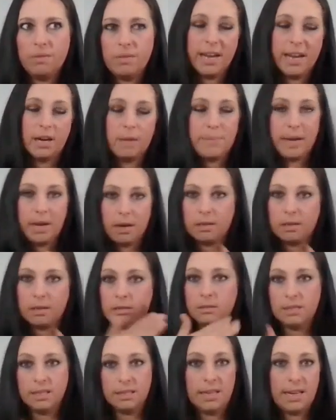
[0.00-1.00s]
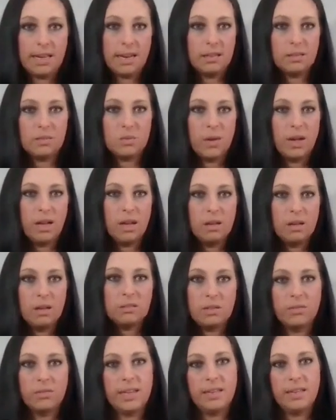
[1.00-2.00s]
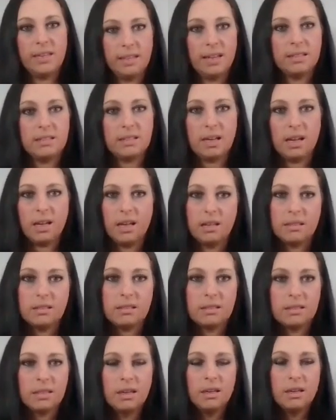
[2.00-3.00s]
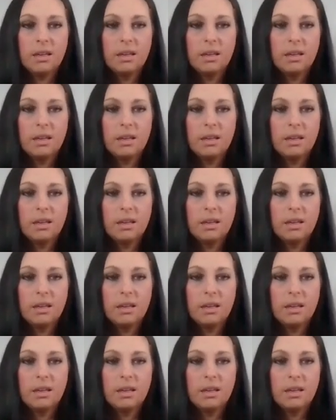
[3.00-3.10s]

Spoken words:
their parents did that as well, so they did that to us.